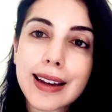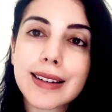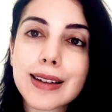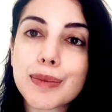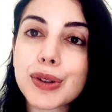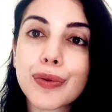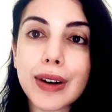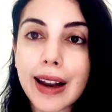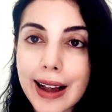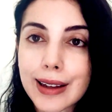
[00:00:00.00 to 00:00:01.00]
In terms of
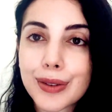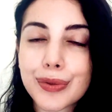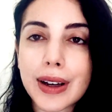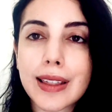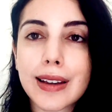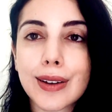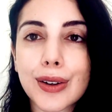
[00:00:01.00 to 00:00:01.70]
life, I think,